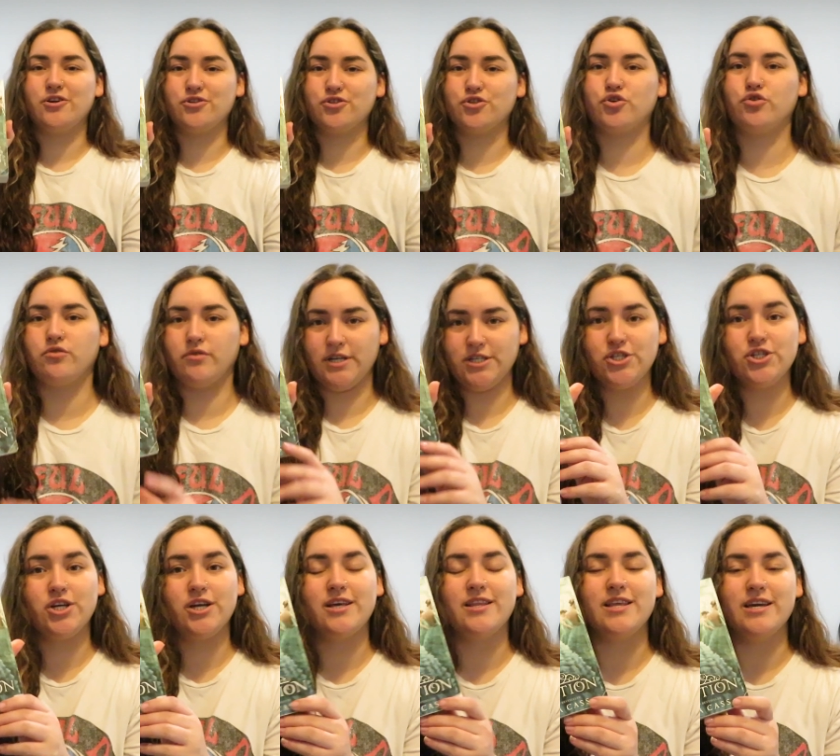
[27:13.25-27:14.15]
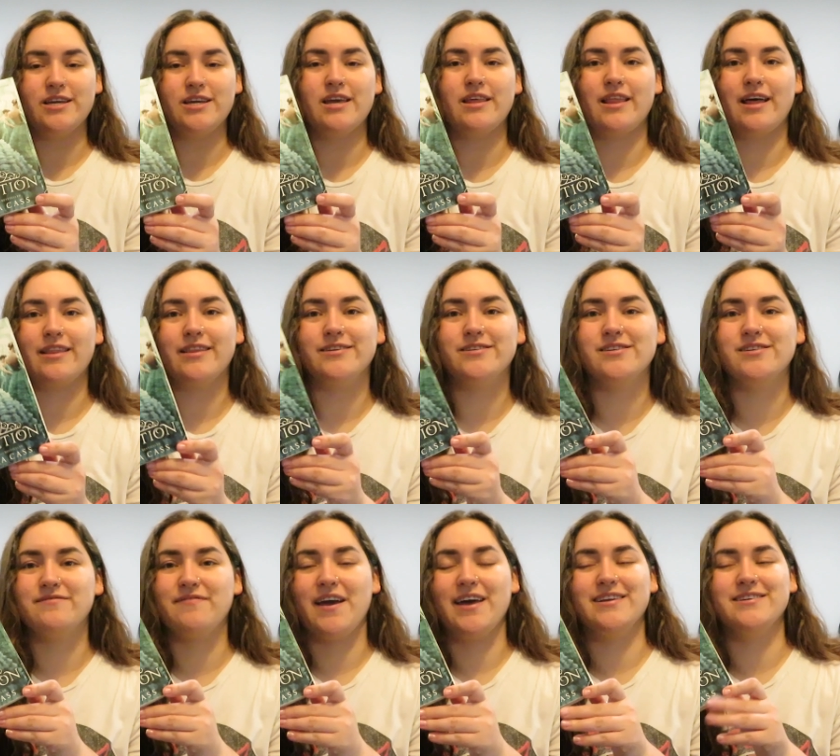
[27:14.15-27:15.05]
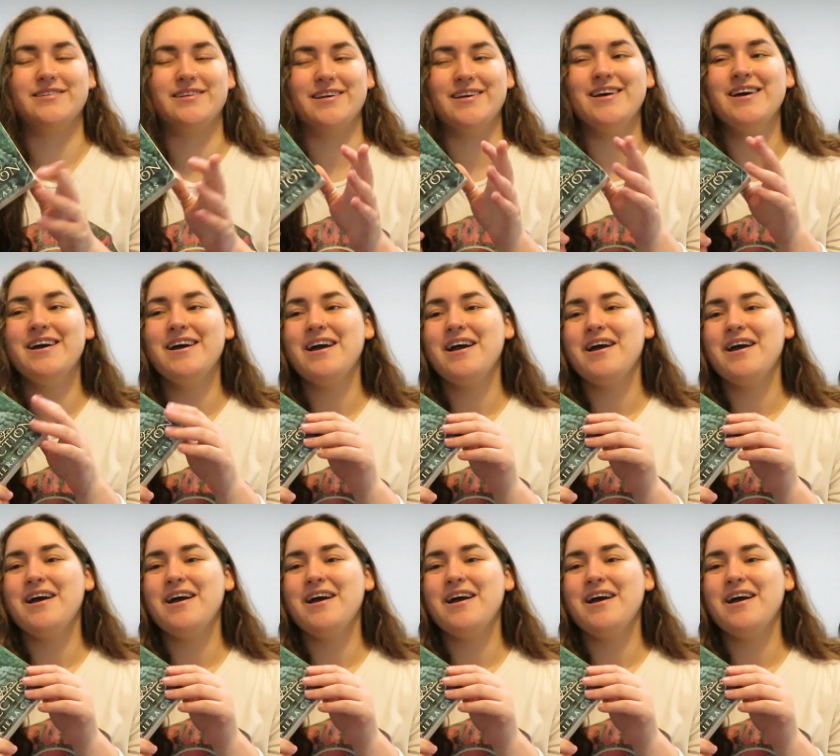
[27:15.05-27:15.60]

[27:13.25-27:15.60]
are just cringing thinking that this is fantasy,